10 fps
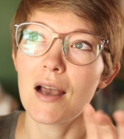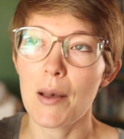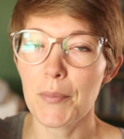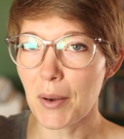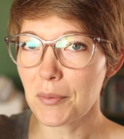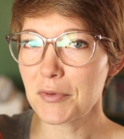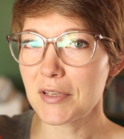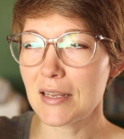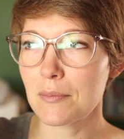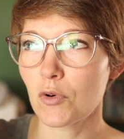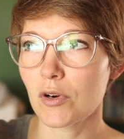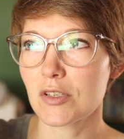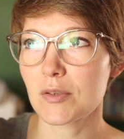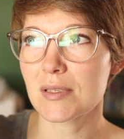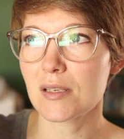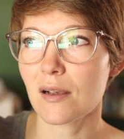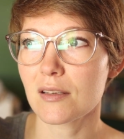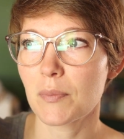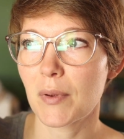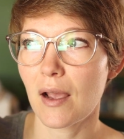I'll probably knit more Christmas
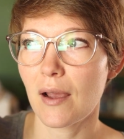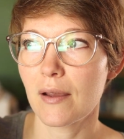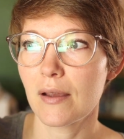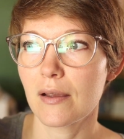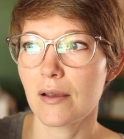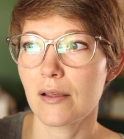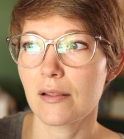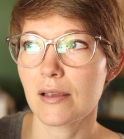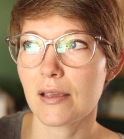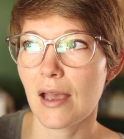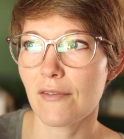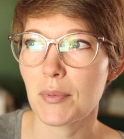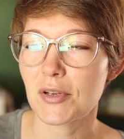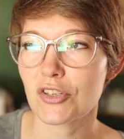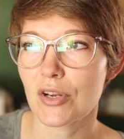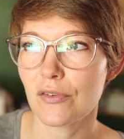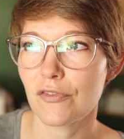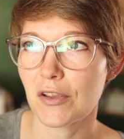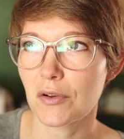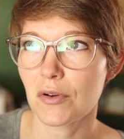socks, but I have a bunch of
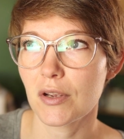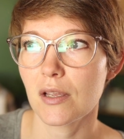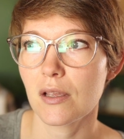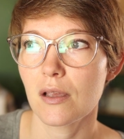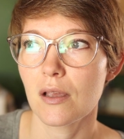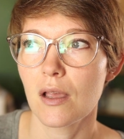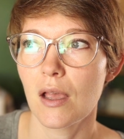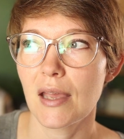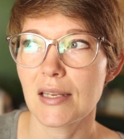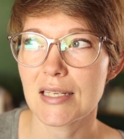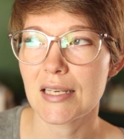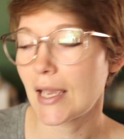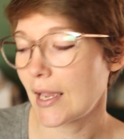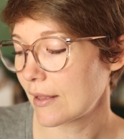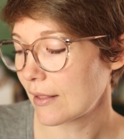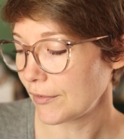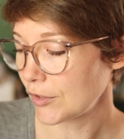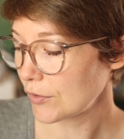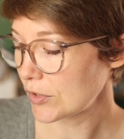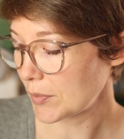fingering and DK
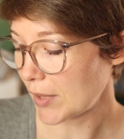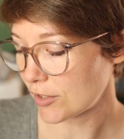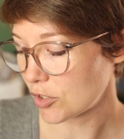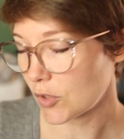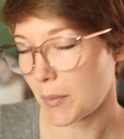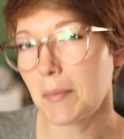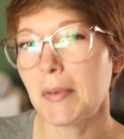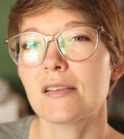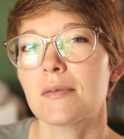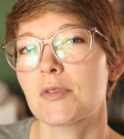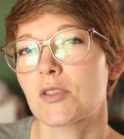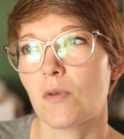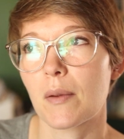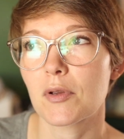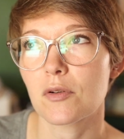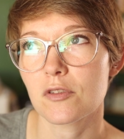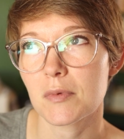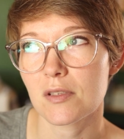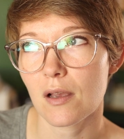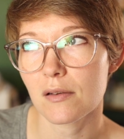leftovers from last year, so I might make some scrappy
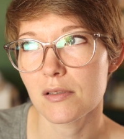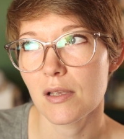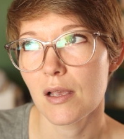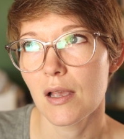Christmas socks.